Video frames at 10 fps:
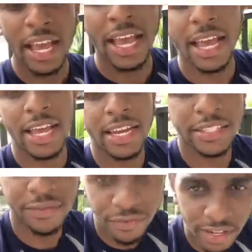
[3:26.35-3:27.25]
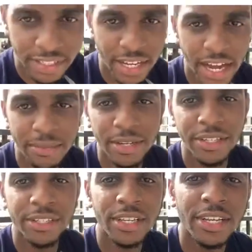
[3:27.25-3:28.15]
And it's a fun time
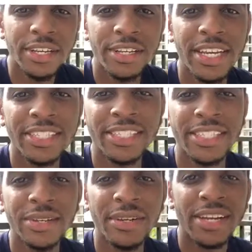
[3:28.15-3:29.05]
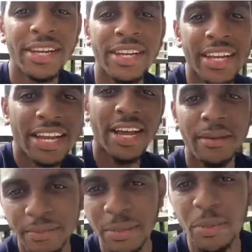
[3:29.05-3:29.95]
because you get to see
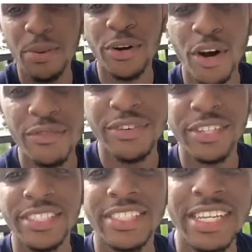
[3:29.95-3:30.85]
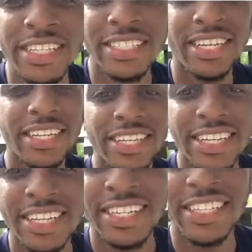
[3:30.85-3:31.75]
people put on for their cities, like
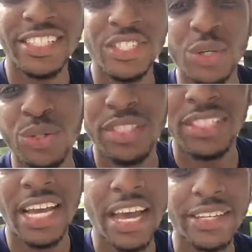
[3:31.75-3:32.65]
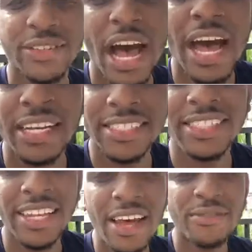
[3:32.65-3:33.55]
the juice at its
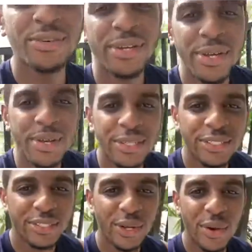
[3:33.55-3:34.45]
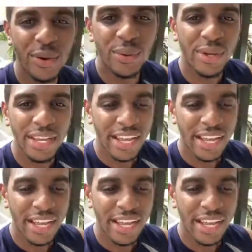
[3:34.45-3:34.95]
highest level. So,